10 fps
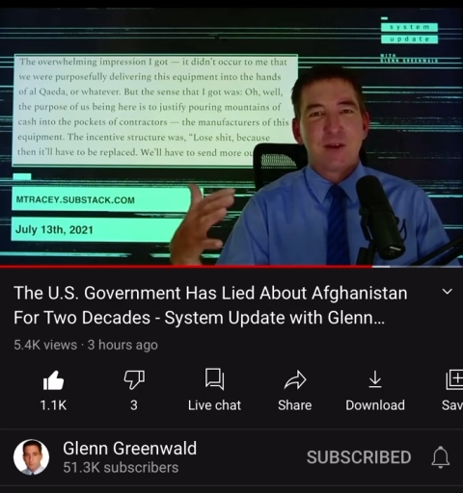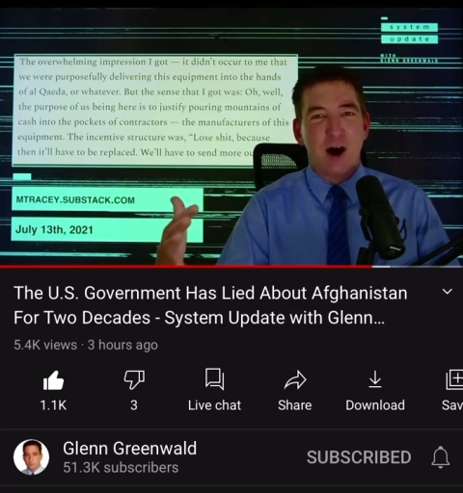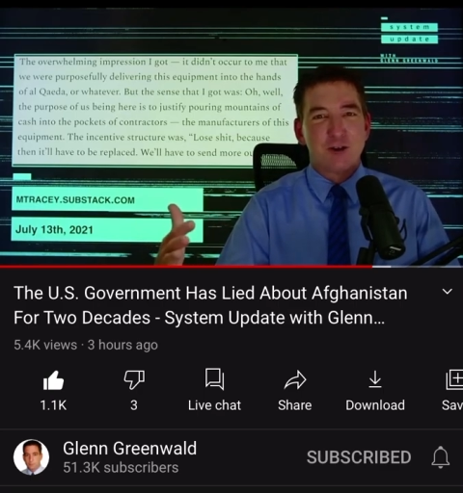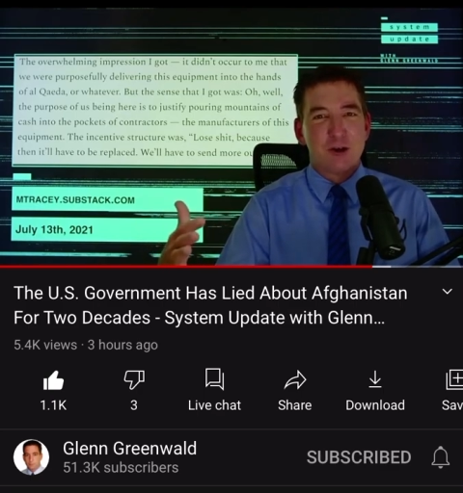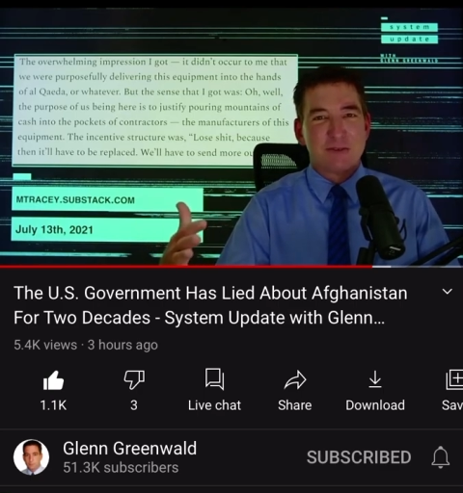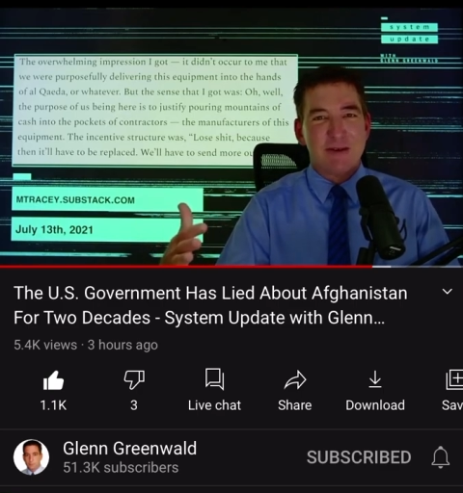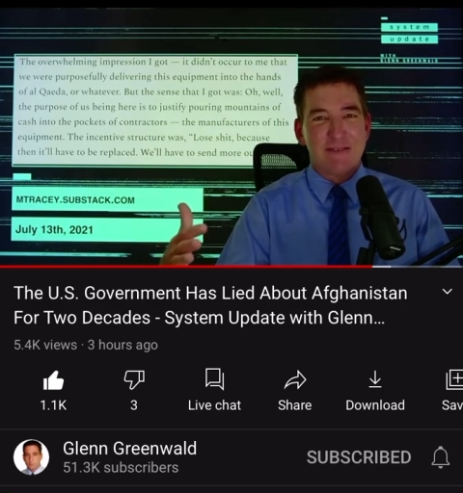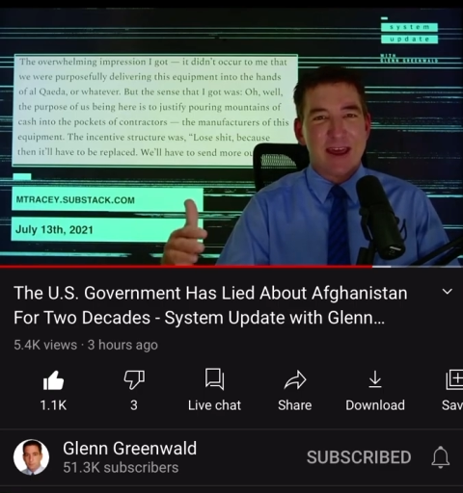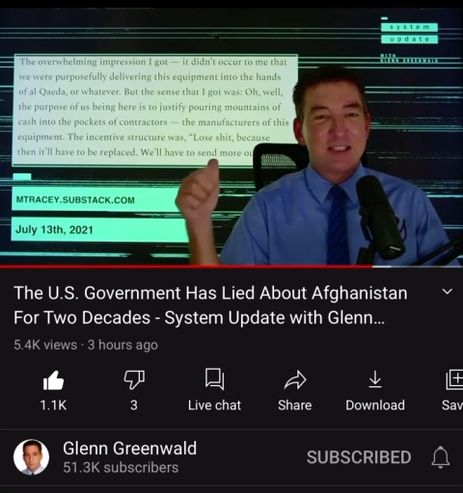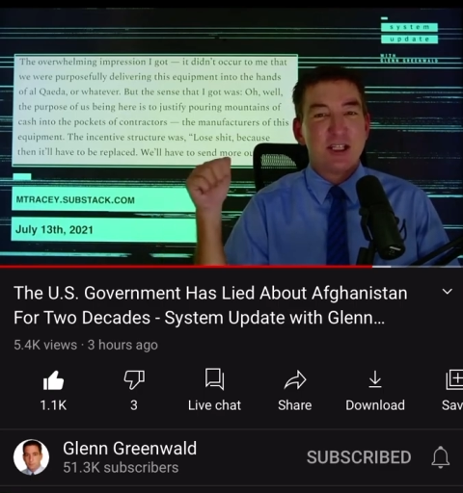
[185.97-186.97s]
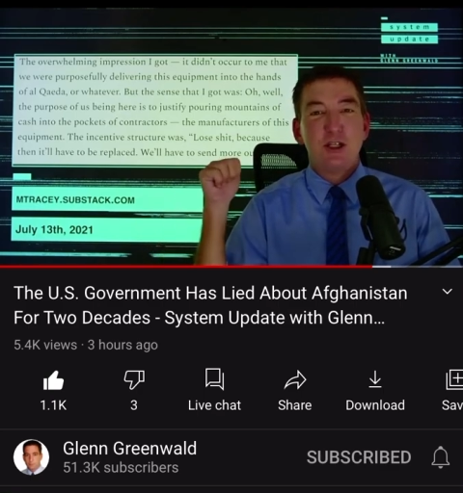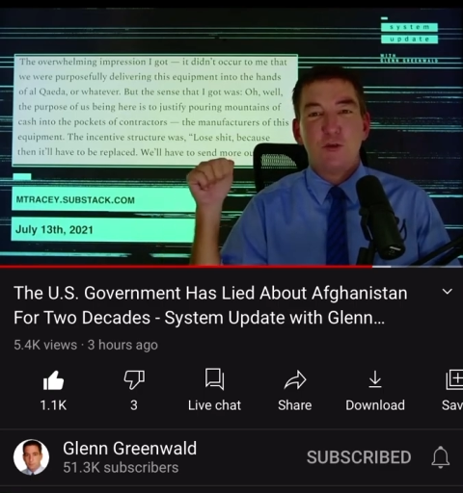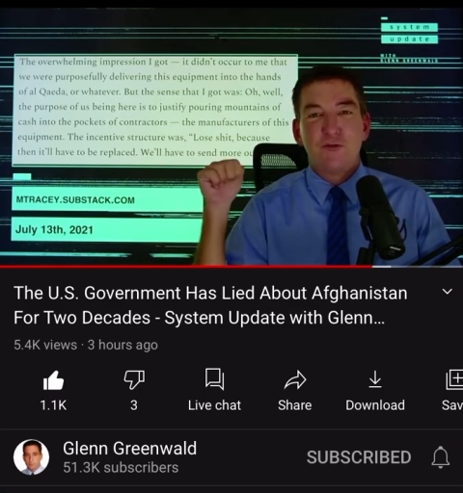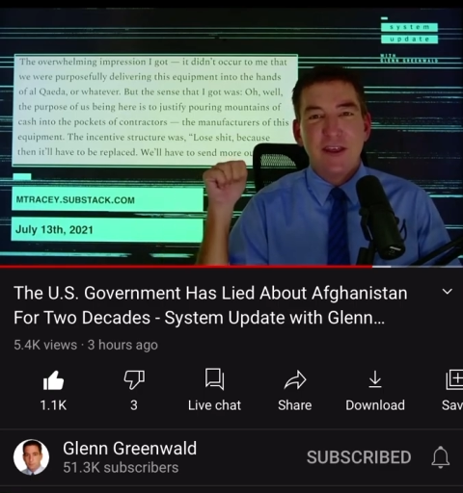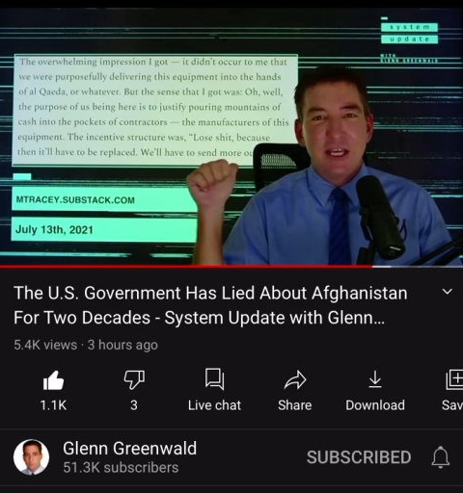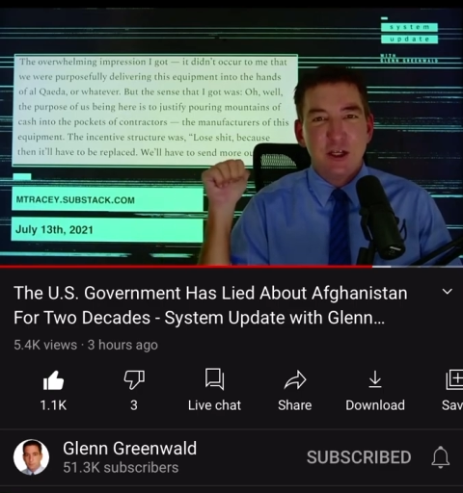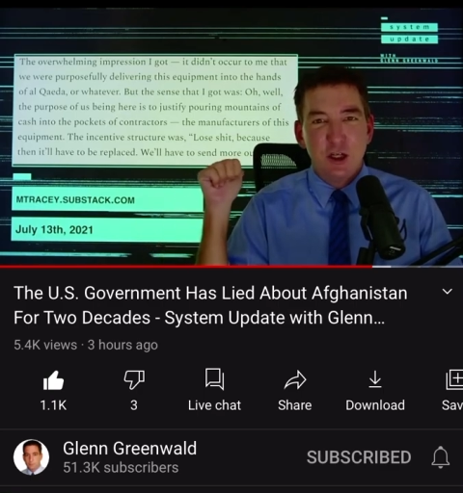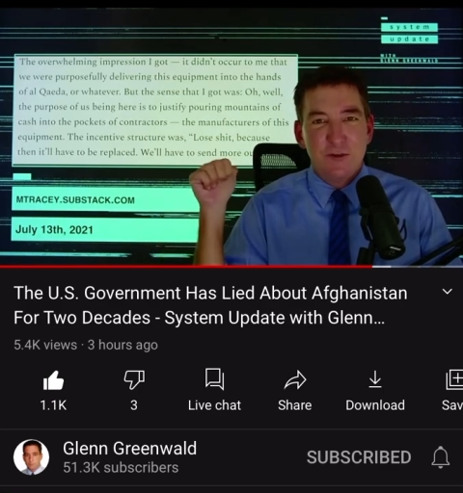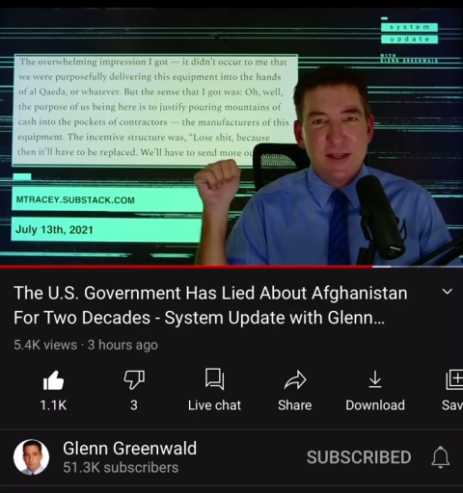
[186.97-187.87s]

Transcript: all troops from Afghanistan? You don't think he knew